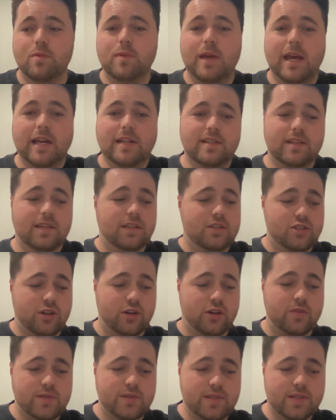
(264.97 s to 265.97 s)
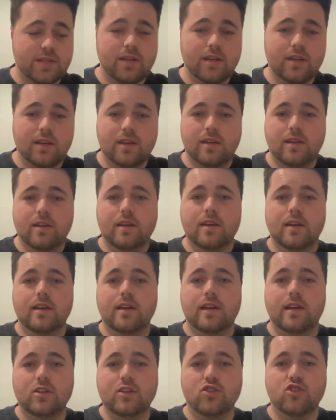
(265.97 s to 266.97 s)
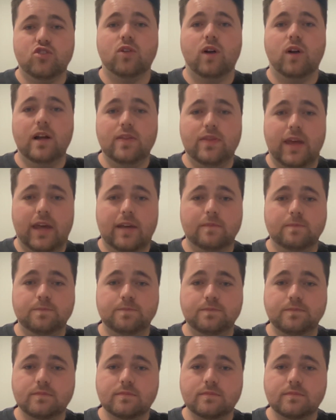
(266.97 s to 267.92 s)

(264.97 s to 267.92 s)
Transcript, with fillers: But back to Eddie Jones, he tried that.